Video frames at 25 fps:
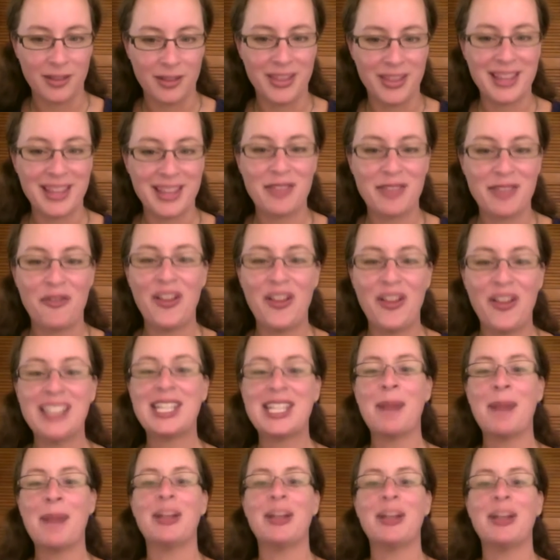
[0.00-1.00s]
I think the first
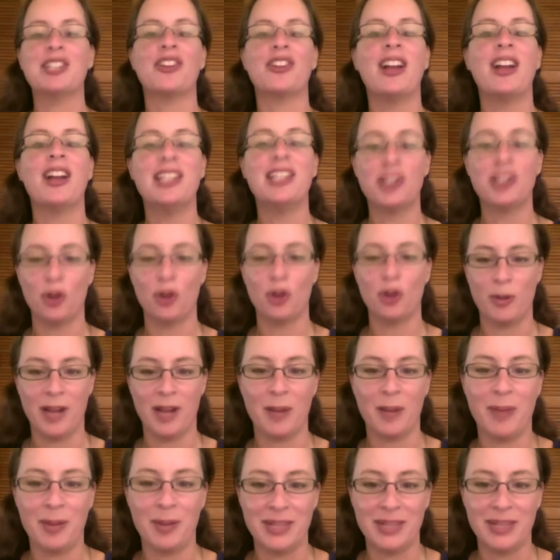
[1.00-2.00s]
time I tried to talk about
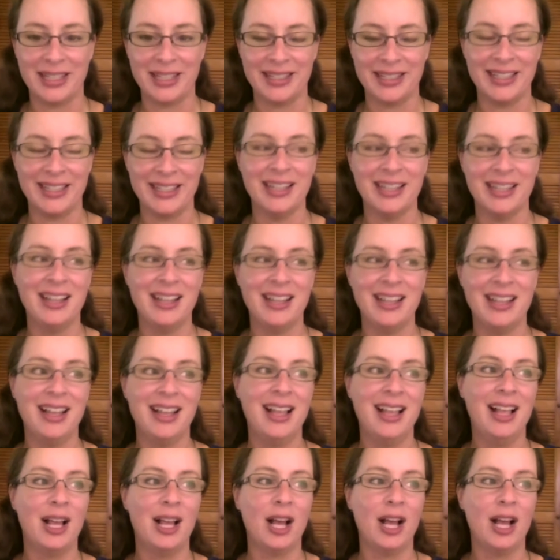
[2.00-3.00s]
it publicly
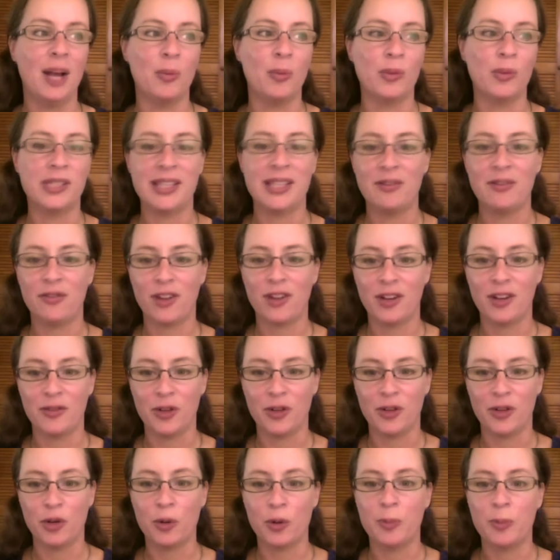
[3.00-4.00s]
was in front
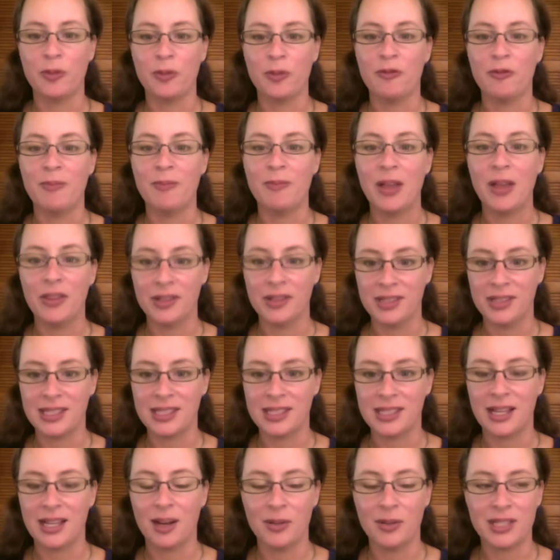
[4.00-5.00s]
of a group of
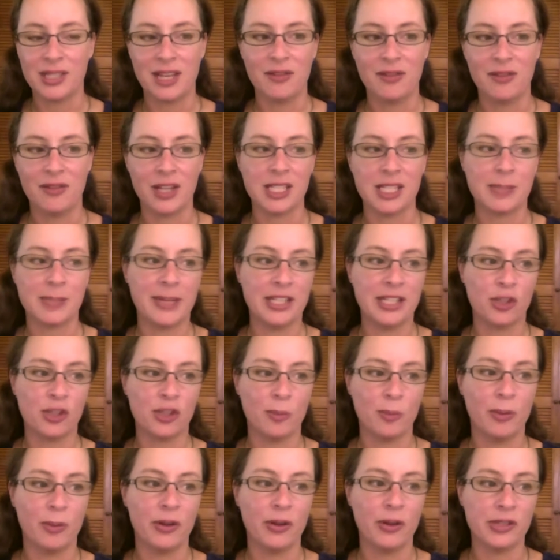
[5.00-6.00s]
mothers, and I was giving a
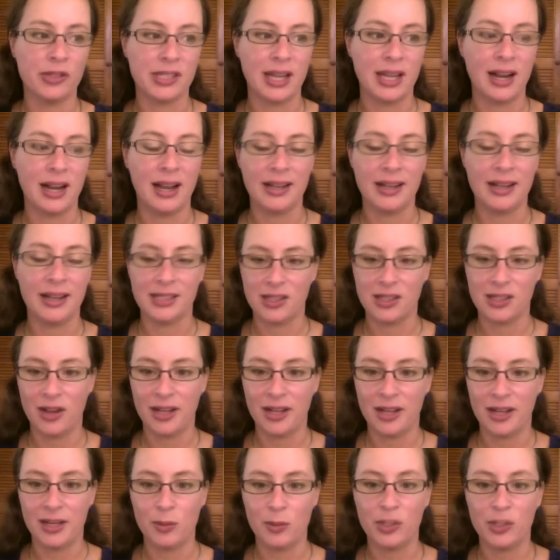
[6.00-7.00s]
speech on postnatal
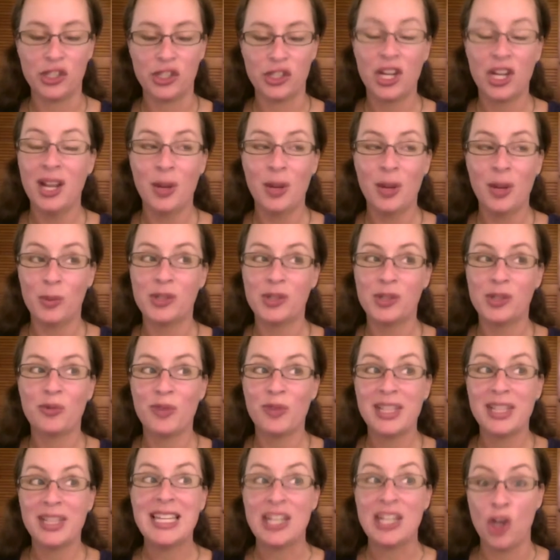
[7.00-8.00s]
anxiety, which was
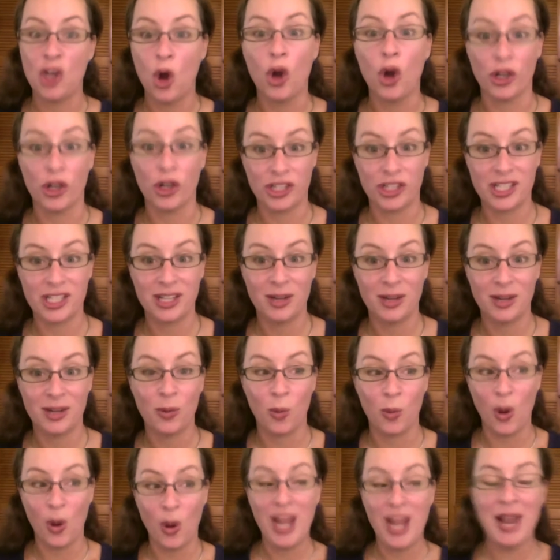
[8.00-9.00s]
really not
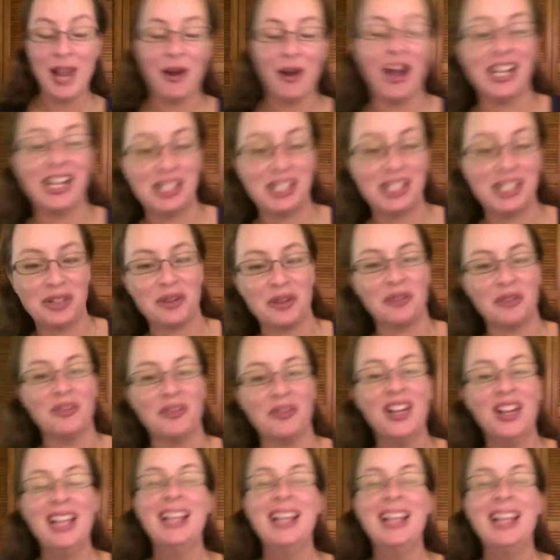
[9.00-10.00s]
where I should have
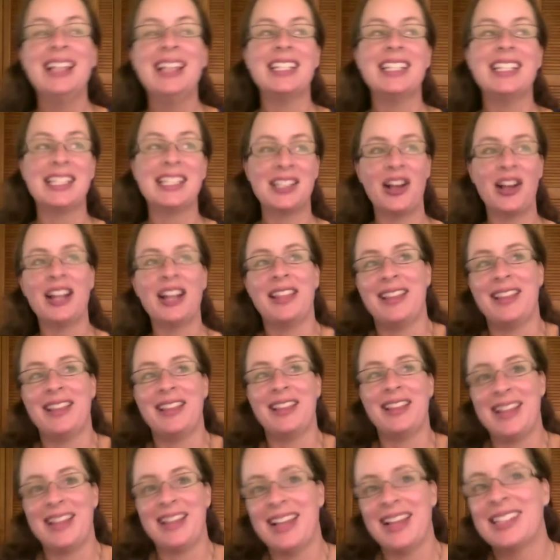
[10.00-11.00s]
decided that,
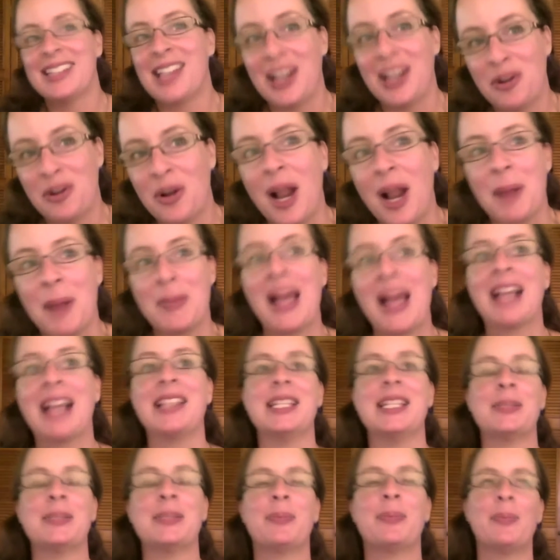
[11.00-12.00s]
yes, I could unpack
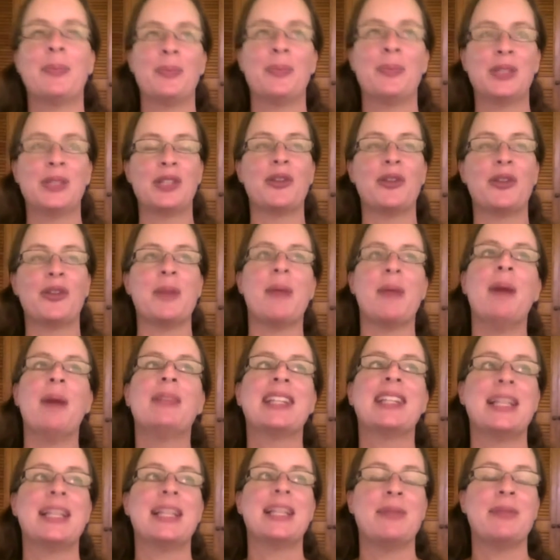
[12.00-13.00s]
this story
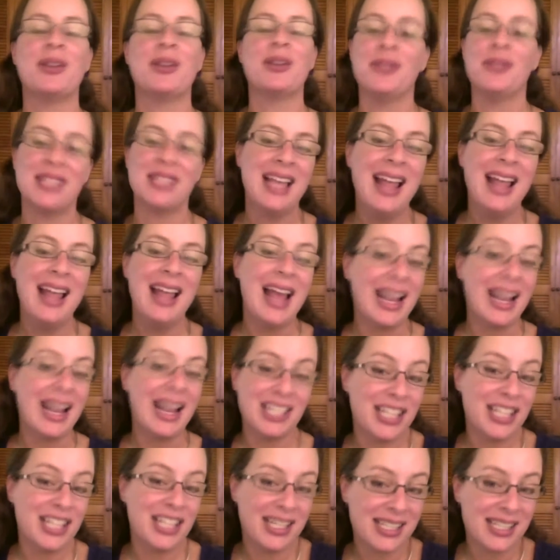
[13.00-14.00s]
publicly, because
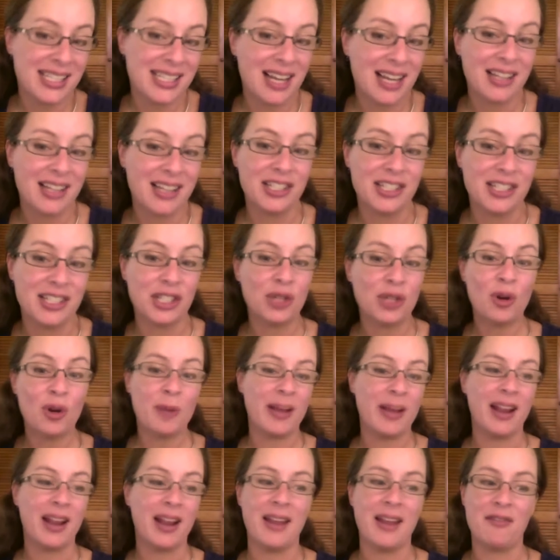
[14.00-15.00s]
actually I started to talk
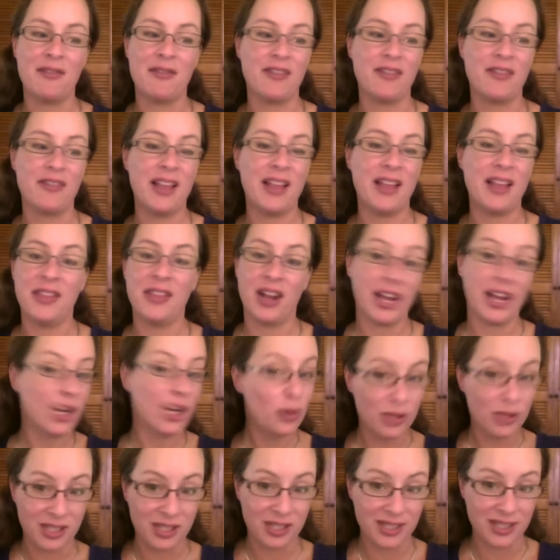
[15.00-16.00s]
about it and found that I
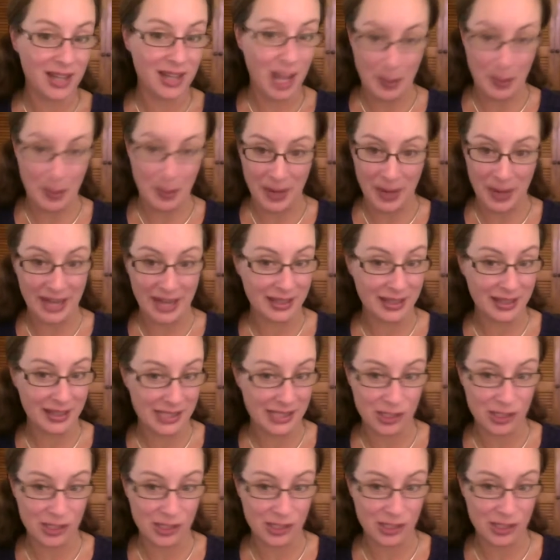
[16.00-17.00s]
couldn't unpack this
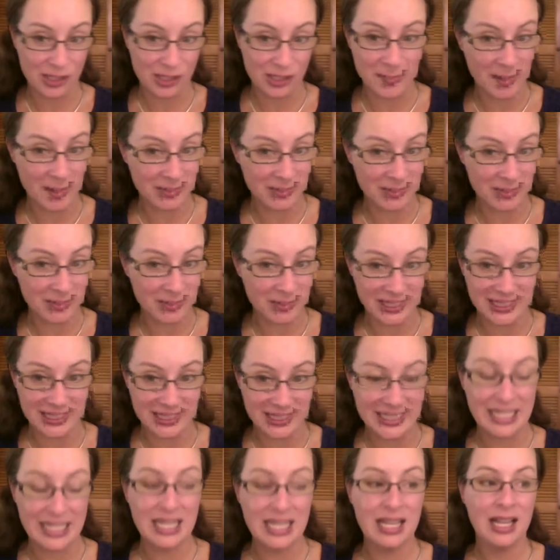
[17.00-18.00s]
story
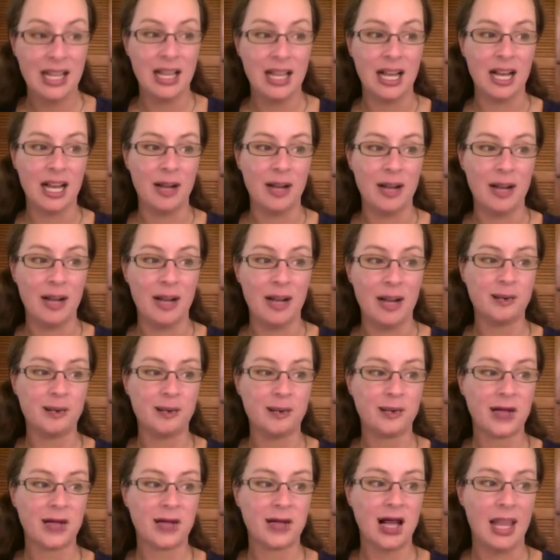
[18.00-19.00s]
publicly.
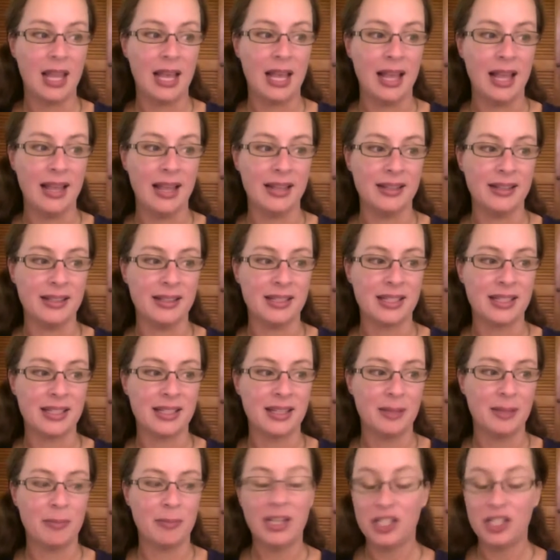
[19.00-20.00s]
And
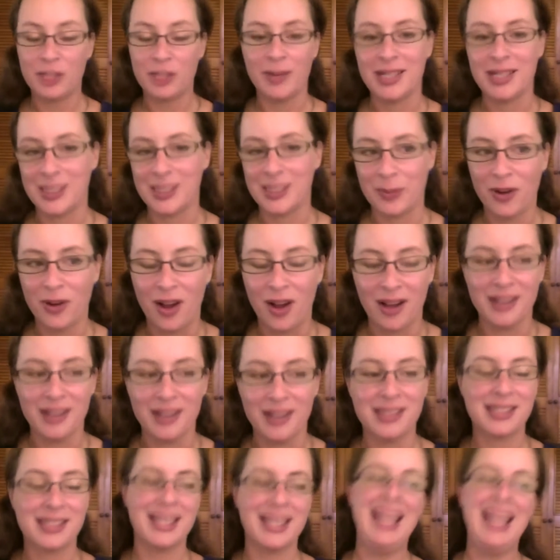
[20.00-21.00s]
much to my
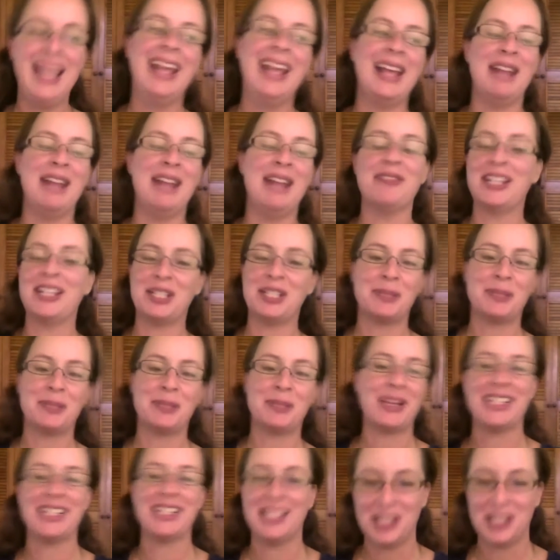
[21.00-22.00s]
surprise, in
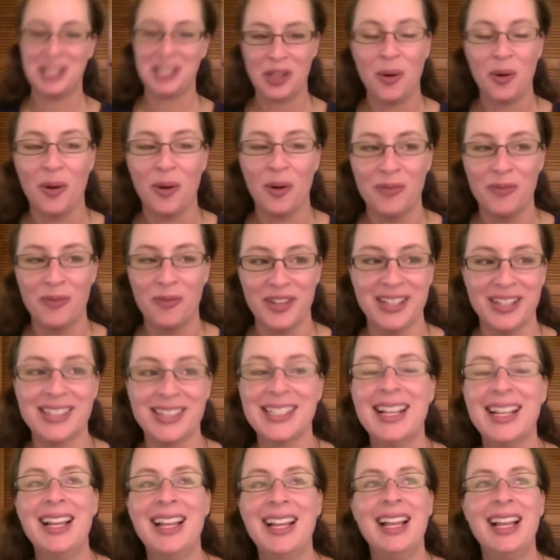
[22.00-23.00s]
retrospect, it's so
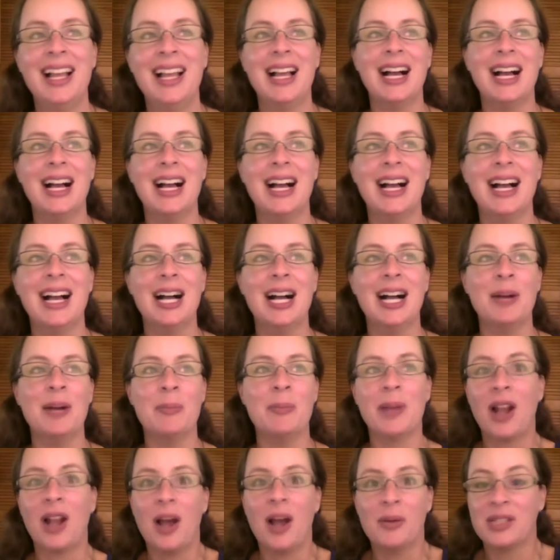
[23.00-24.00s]
obvious,
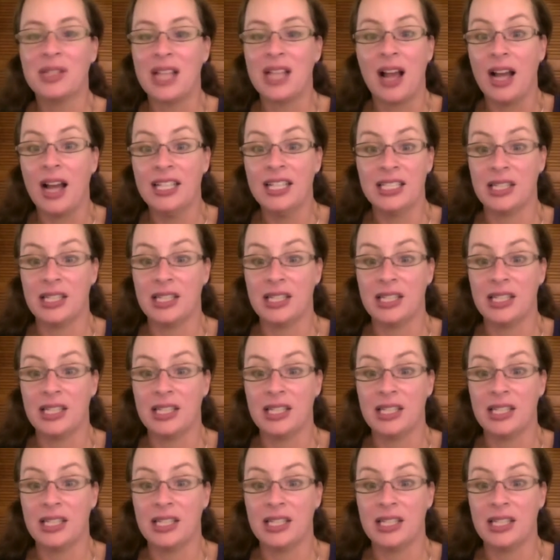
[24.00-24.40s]
but I was